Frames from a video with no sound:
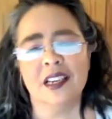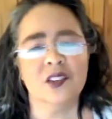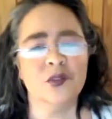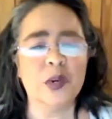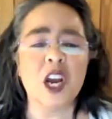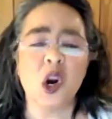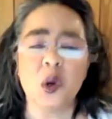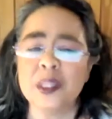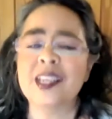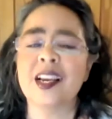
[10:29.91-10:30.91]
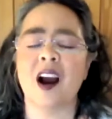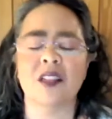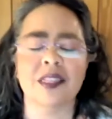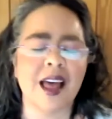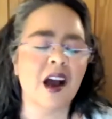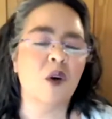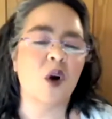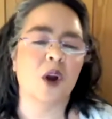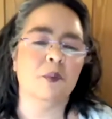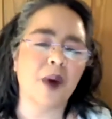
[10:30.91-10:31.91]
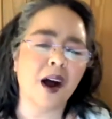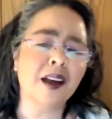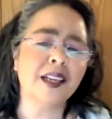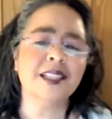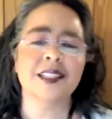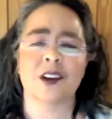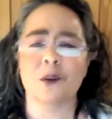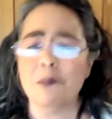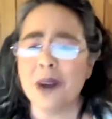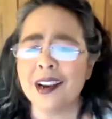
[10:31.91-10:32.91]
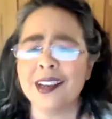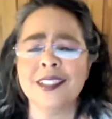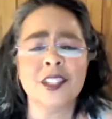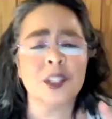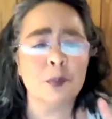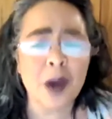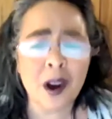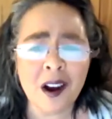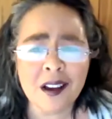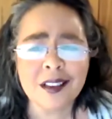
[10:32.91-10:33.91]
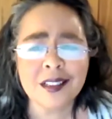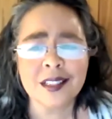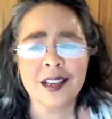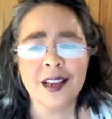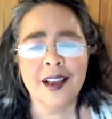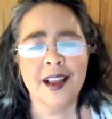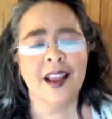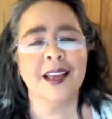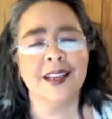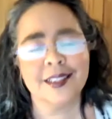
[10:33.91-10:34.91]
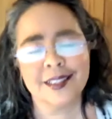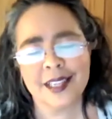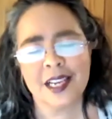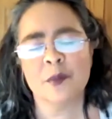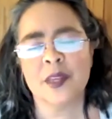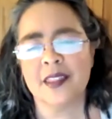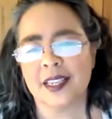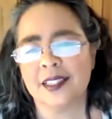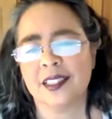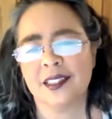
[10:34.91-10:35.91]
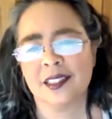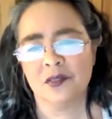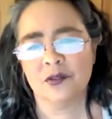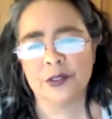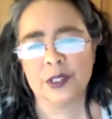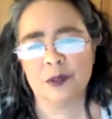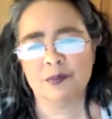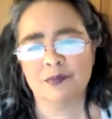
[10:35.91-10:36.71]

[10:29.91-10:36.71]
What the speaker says: If we only allow our bodies and our minds to pause and examine that discomfort.